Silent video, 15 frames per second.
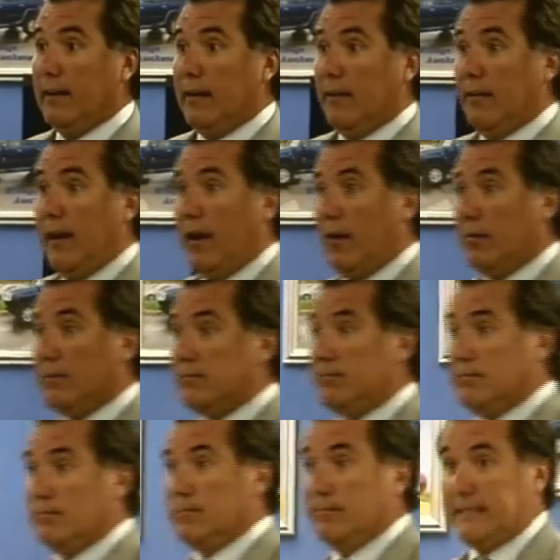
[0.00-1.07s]
their
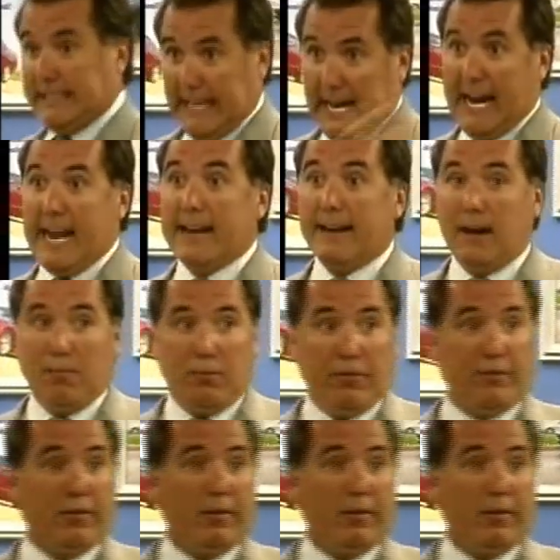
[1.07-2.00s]
TAN numbers.